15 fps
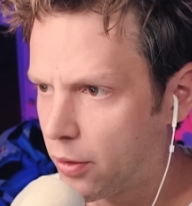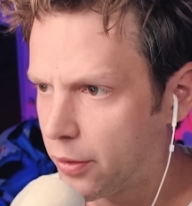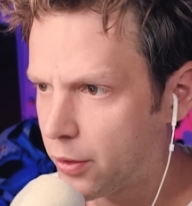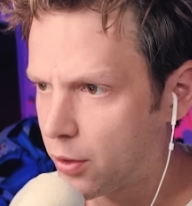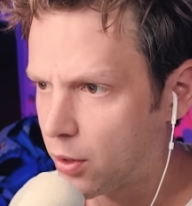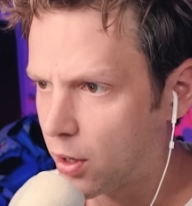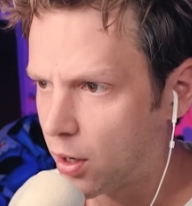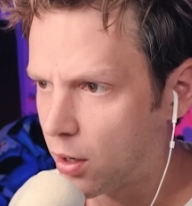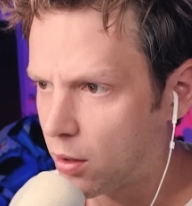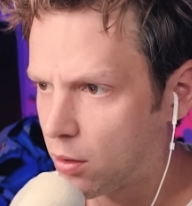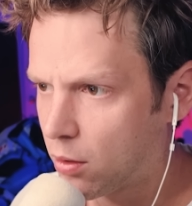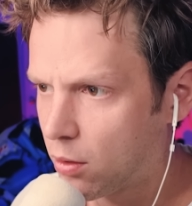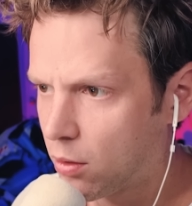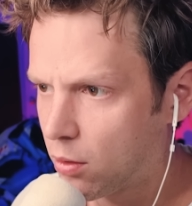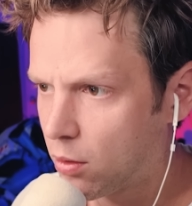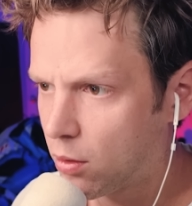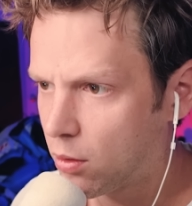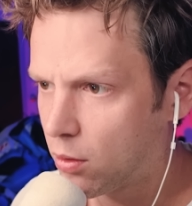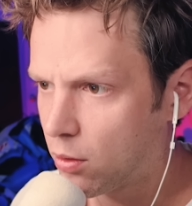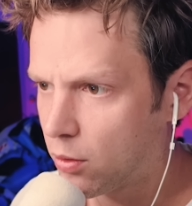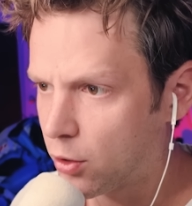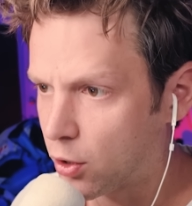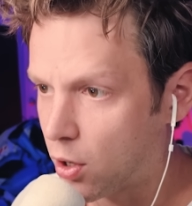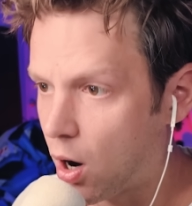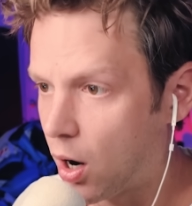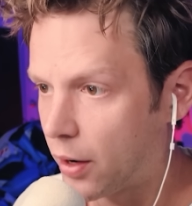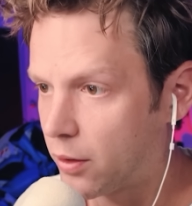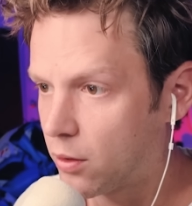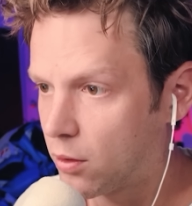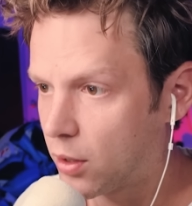You're a uh, you're
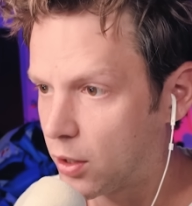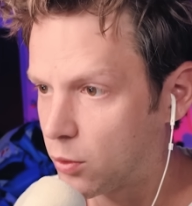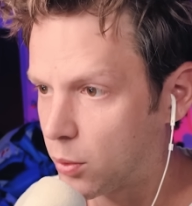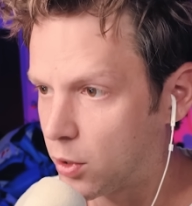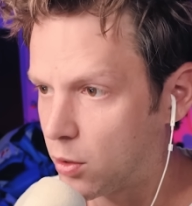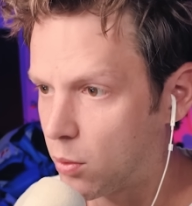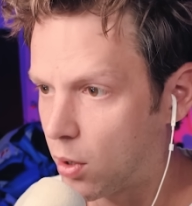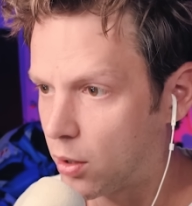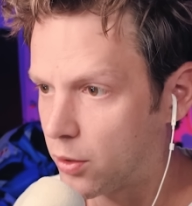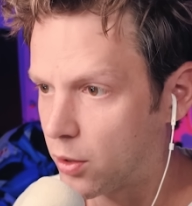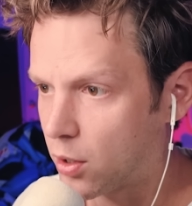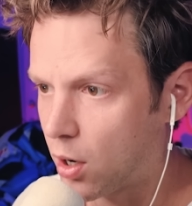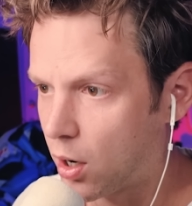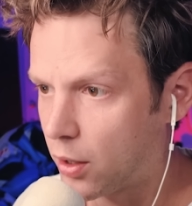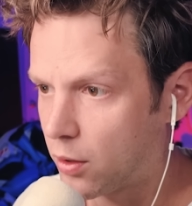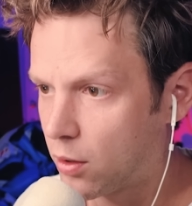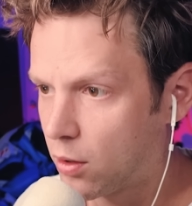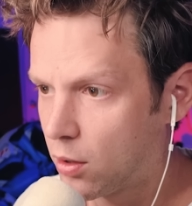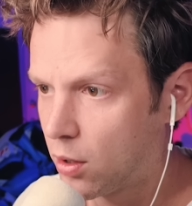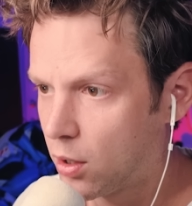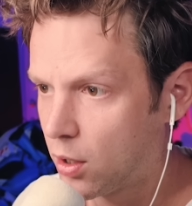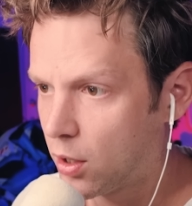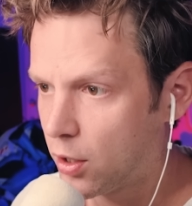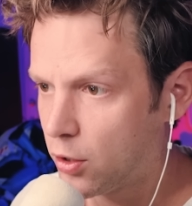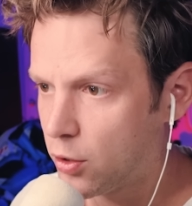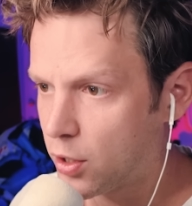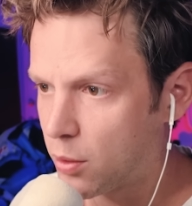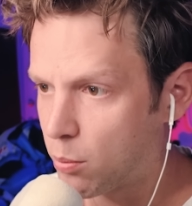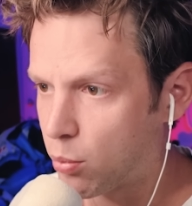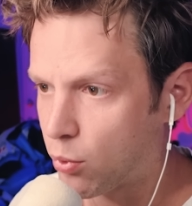gone. That's what you are. You're gone. You
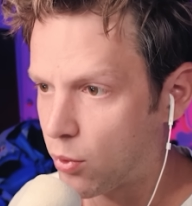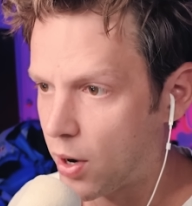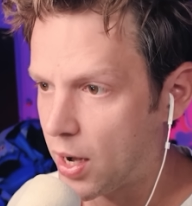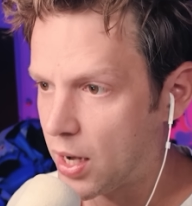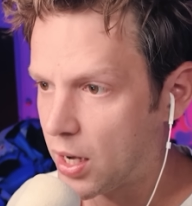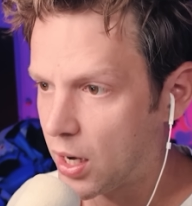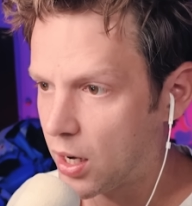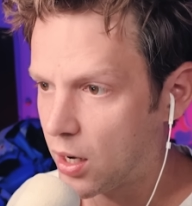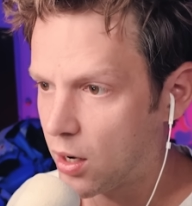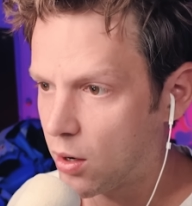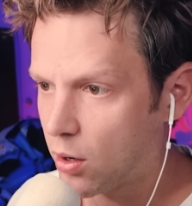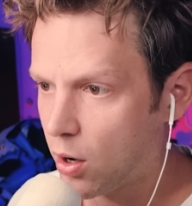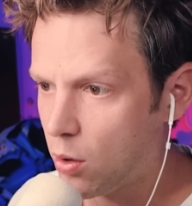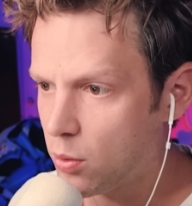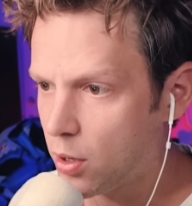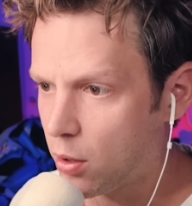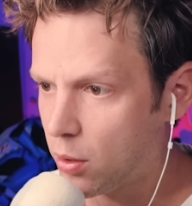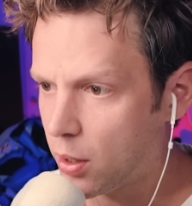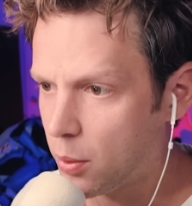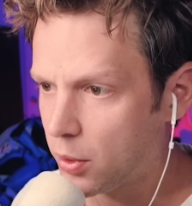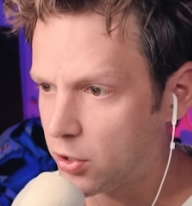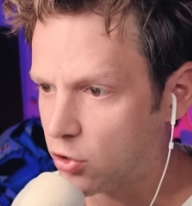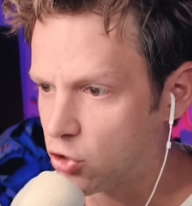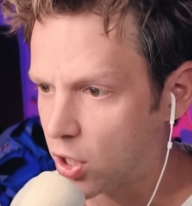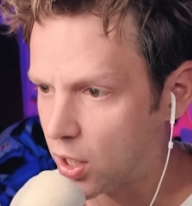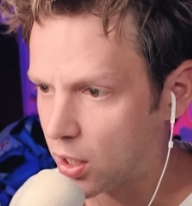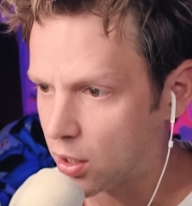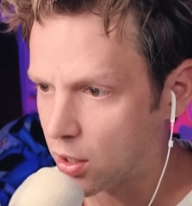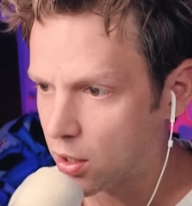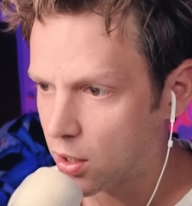can break it. Oh, no, it was a
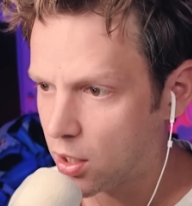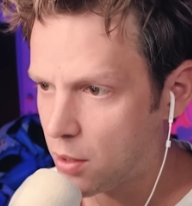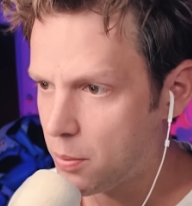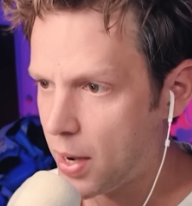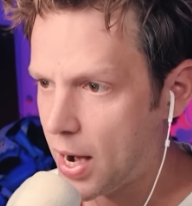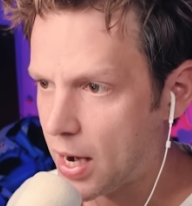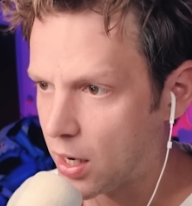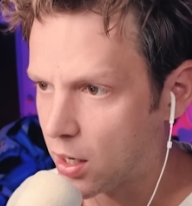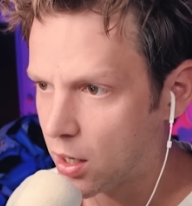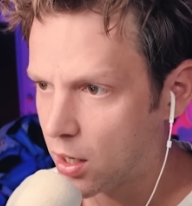chicken. Come back.